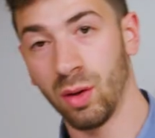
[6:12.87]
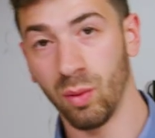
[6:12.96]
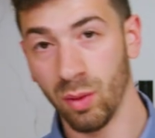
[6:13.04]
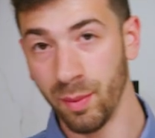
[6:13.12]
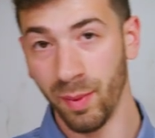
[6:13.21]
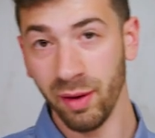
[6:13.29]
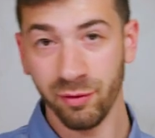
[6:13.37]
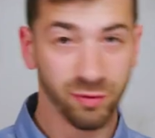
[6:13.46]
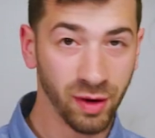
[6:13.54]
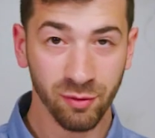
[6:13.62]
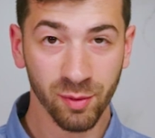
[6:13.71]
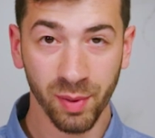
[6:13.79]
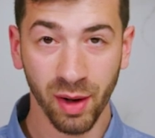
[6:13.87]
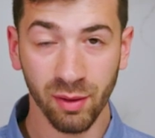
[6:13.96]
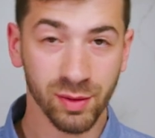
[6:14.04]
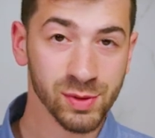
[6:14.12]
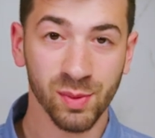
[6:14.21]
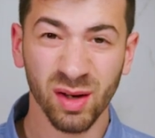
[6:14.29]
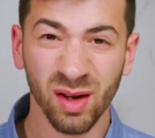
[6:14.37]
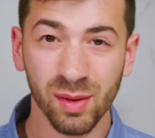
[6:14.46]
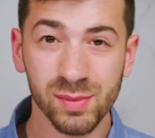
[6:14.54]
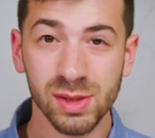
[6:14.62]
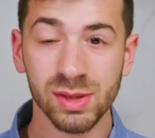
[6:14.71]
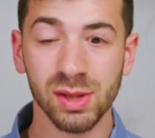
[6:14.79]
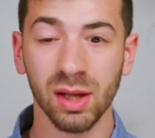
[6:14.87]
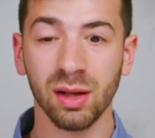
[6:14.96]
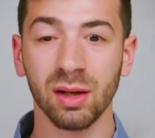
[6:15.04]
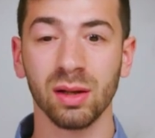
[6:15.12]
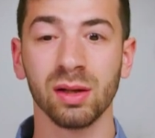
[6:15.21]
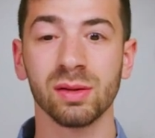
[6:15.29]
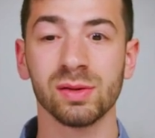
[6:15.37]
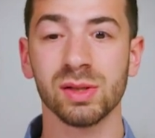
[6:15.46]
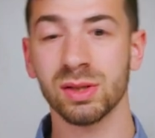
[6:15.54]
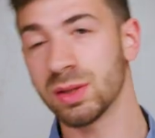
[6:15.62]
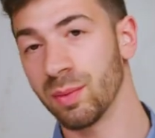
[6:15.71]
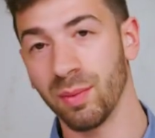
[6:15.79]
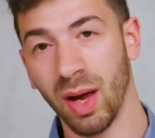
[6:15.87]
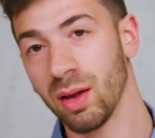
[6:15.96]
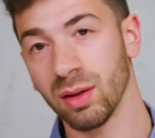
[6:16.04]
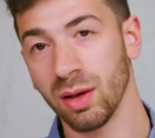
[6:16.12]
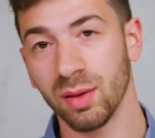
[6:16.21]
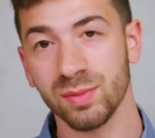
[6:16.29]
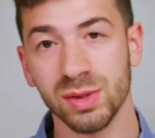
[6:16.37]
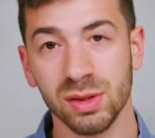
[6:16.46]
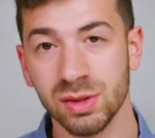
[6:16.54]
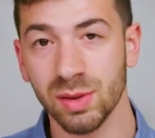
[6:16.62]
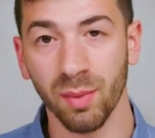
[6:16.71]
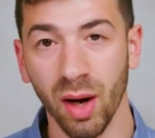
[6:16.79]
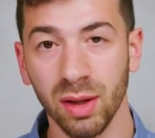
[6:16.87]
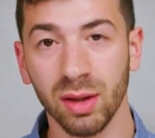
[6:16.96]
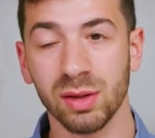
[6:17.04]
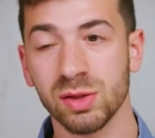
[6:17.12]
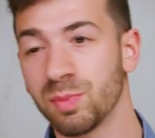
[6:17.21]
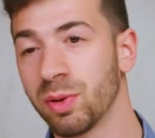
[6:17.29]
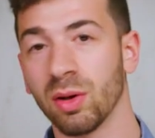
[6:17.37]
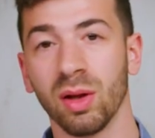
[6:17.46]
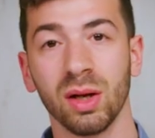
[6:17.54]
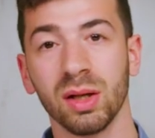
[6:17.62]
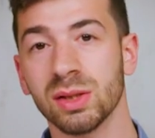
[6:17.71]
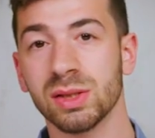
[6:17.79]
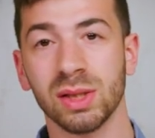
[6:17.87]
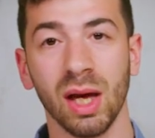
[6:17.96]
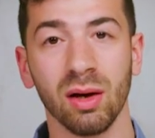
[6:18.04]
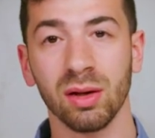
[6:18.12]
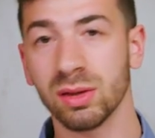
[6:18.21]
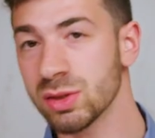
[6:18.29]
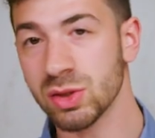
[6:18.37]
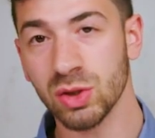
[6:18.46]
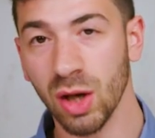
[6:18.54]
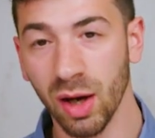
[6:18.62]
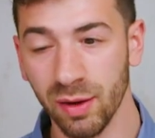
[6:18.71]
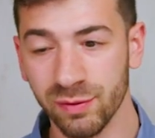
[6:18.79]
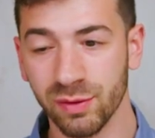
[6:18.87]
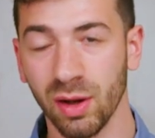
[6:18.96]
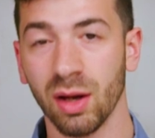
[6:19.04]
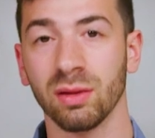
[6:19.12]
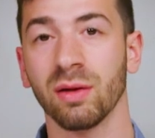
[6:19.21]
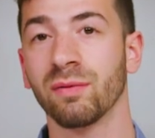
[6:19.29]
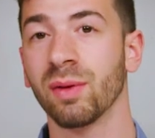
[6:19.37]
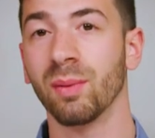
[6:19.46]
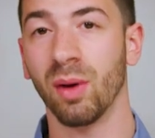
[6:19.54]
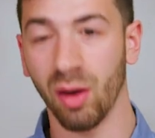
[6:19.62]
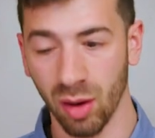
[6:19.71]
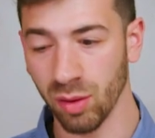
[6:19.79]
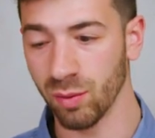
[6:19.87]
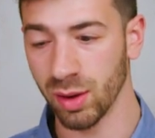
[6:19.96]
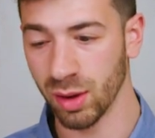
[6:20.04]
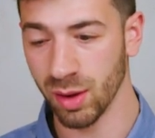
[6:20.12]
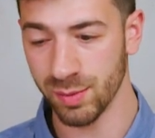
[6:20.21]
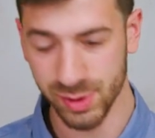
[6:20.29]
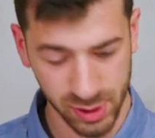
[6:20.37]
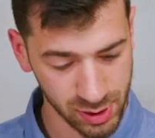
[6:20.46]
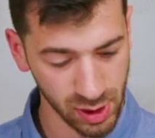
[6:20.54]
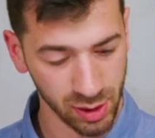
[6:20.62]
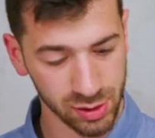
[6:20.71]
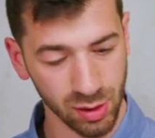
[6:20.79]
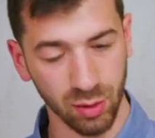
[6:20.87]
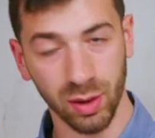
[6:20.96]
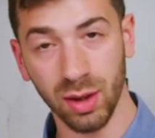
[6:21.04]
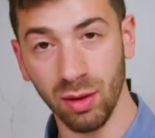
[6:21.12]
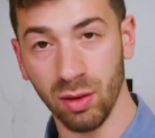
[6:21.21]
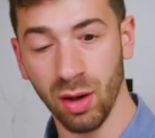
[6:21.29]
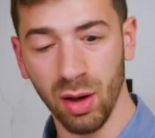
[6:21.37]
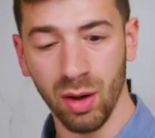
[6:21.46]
one of my favorite pairings when it comes to steak is some alliums, some onions, pearl onions, scallions, chives. I love them all when it comes to steak. So here